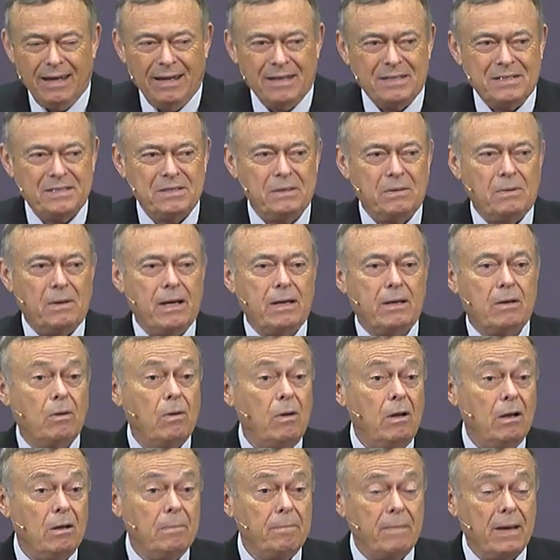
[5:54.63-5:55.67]
So I
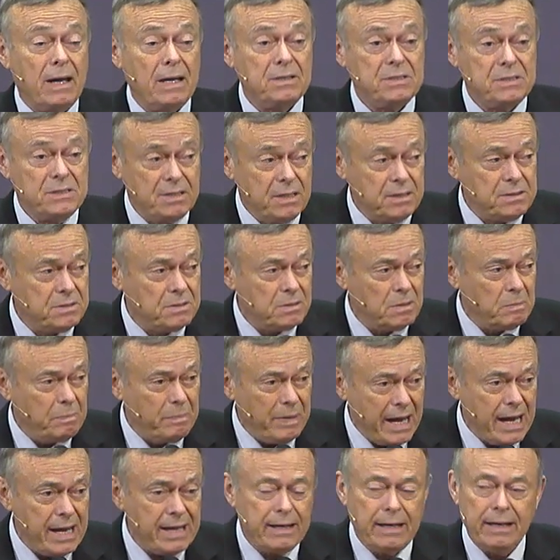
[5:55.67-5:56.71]
called my sister
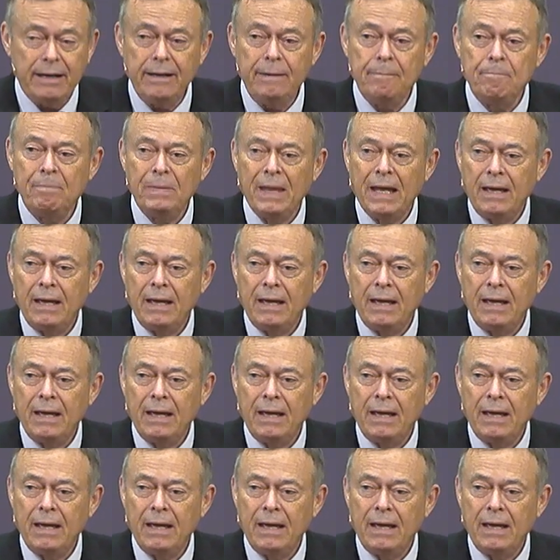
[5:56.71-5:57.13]
Peggy,